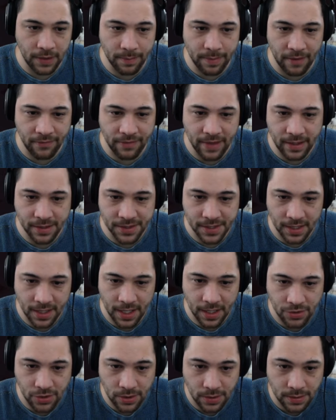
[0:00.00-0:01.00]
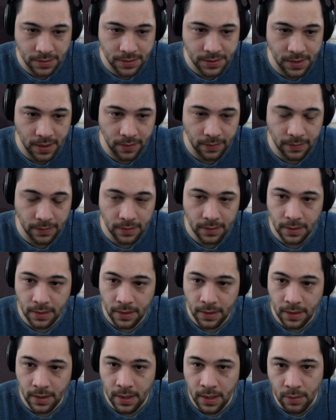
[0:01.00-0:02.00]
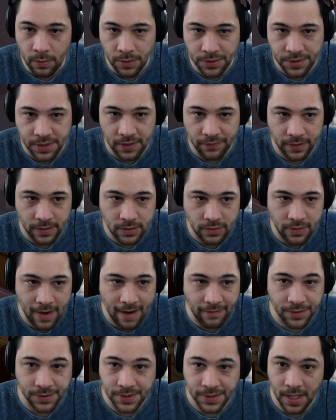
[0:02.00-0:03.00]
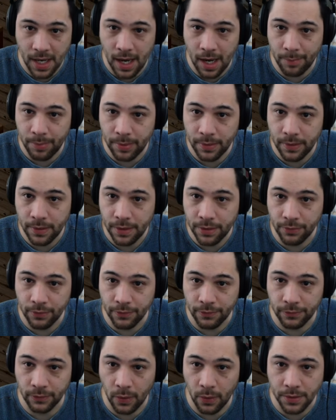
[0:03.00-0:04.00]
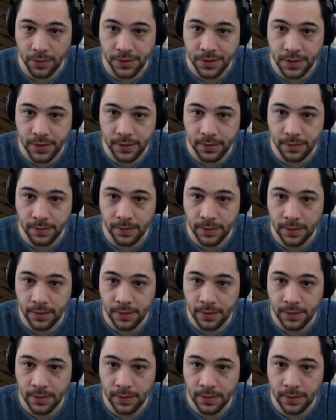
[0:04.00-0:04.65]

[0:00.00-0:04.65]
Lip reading: above that is the kitchen. So we'll see if it travels up through floors too.